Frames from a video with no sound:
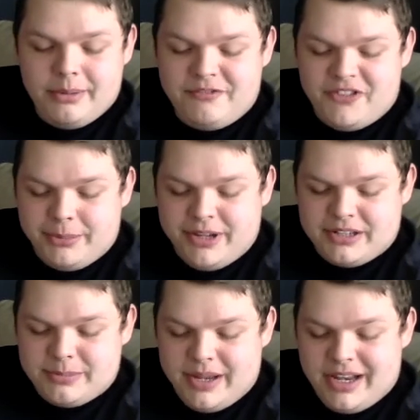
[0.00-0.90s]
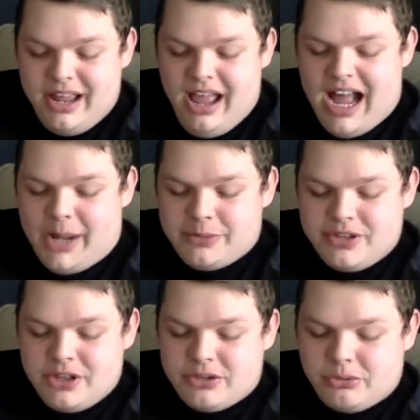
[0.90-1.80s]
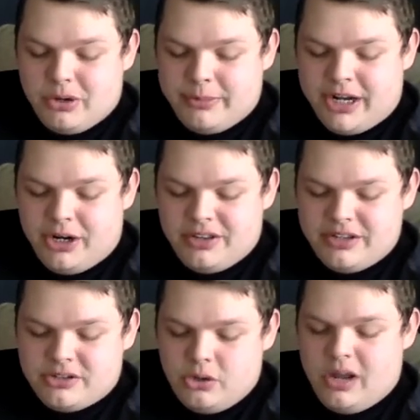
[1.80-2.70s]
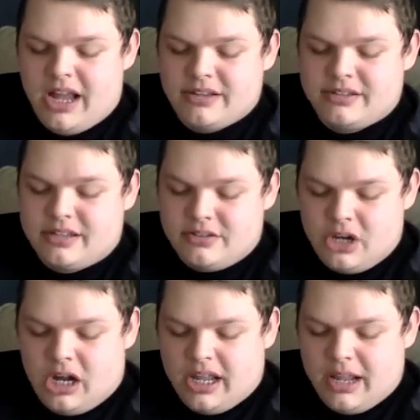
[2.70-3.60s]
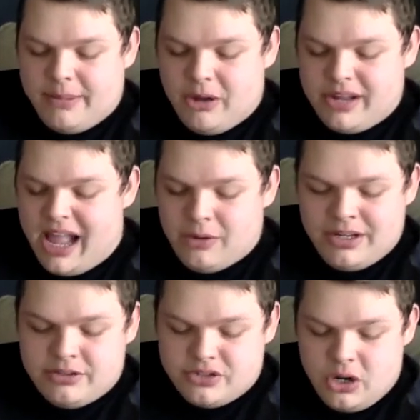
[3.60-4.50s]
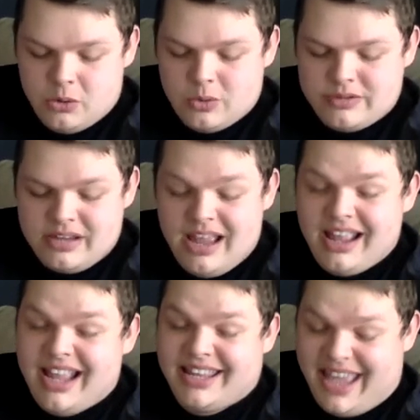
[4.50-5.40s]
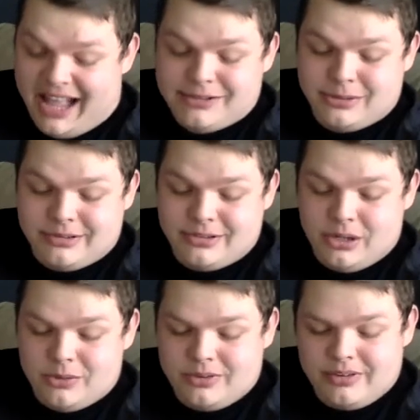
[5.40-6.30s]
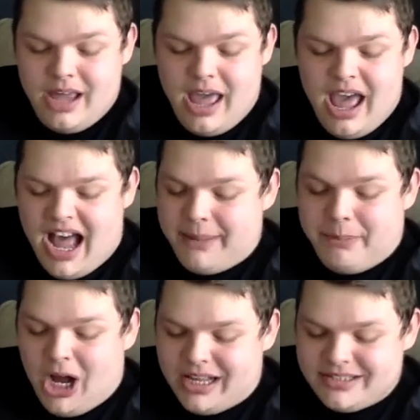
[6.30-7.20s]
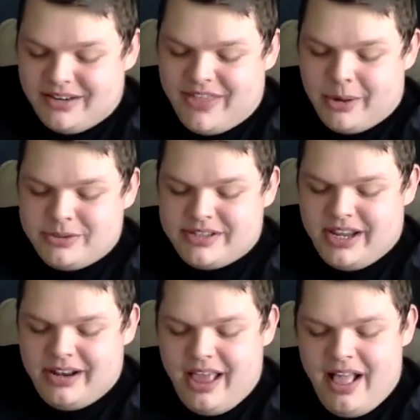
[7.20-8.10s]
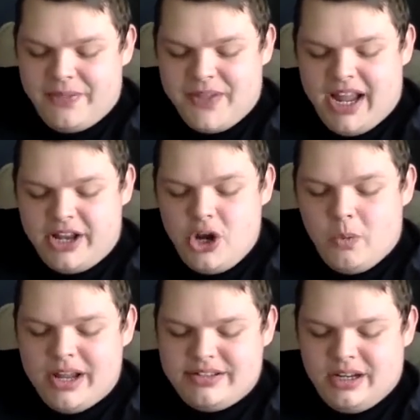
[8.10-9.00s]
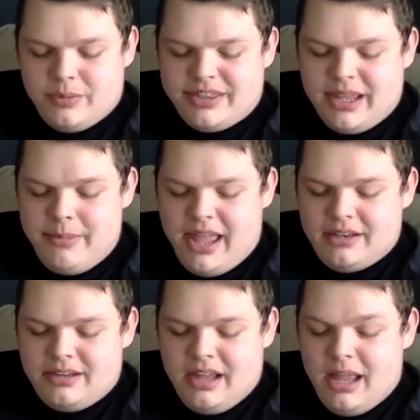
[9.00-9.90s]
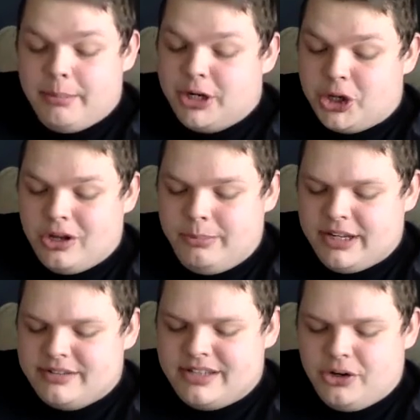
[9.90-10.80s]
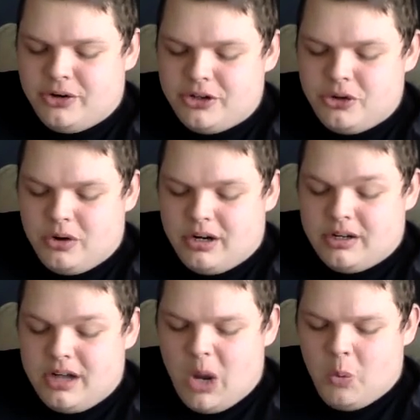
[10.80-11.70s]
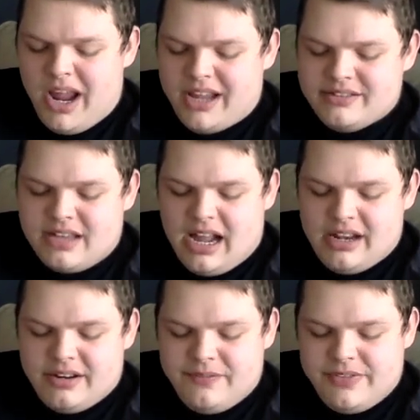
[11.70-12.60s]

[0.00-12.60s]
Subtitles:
Philby explained. I was in this room and I heard these 2 guys talking about counting stones. Castle stones. I'm positive that was it. I had no idea what they meant, but it could be a secret door, a way inside.